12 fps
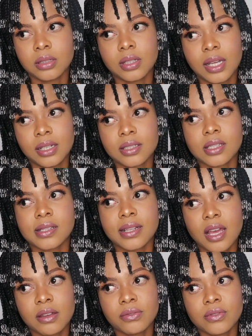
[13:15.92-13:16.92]
Alex's
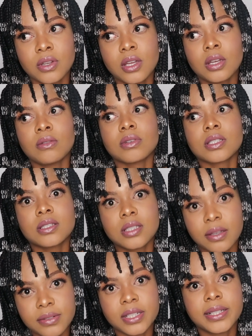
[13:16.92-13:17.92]
life was
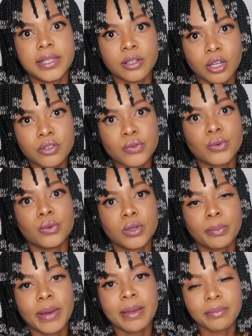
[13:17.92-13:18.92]
definitely not
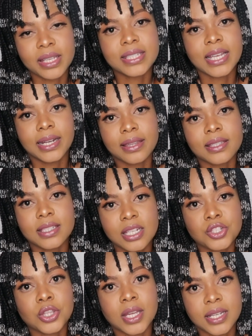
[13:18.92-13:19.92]
ruined by me telling the
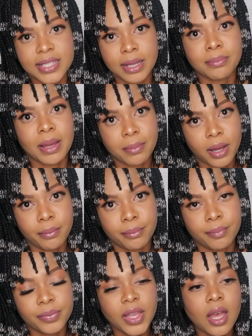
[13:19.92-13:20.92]
teacher that he slapped my bum.
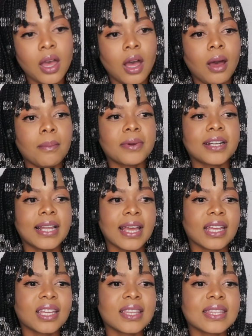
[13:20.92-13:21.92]
But
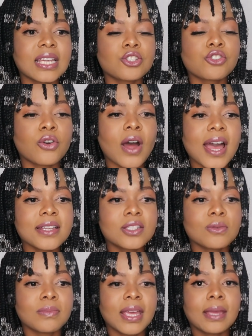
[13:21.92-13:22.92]
like, they try
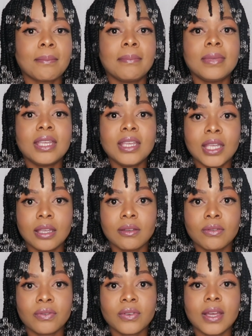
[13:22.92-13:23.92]
to make me
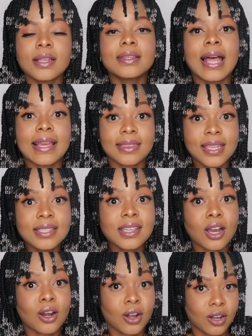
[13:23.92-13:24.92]
feel like, these
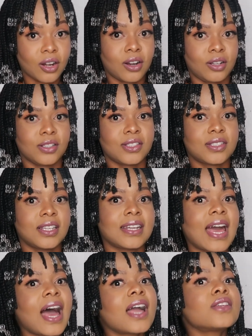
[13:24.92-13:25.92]
are girls in
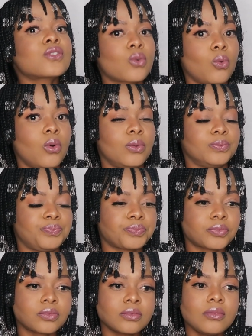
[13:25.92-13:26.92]
high school.
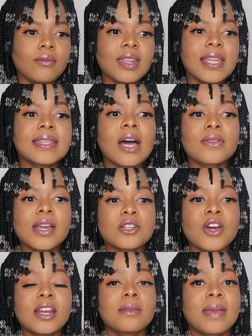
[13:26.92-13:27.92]
Now they're
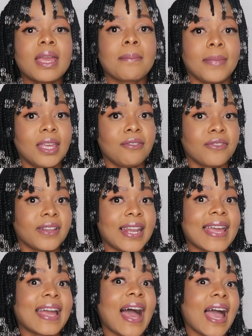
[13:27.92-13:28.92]
trying to make me feel
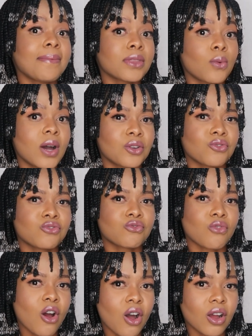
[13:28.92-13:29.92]
like I'm the one
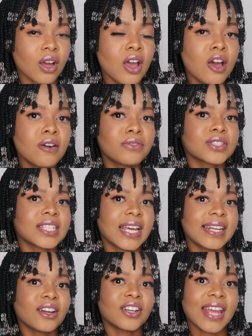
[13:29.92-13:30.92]
who's wrong for
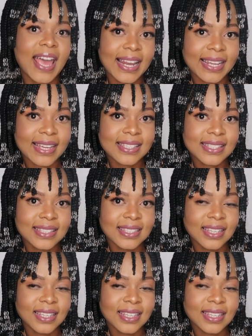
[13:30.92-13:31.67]
telling on Alex.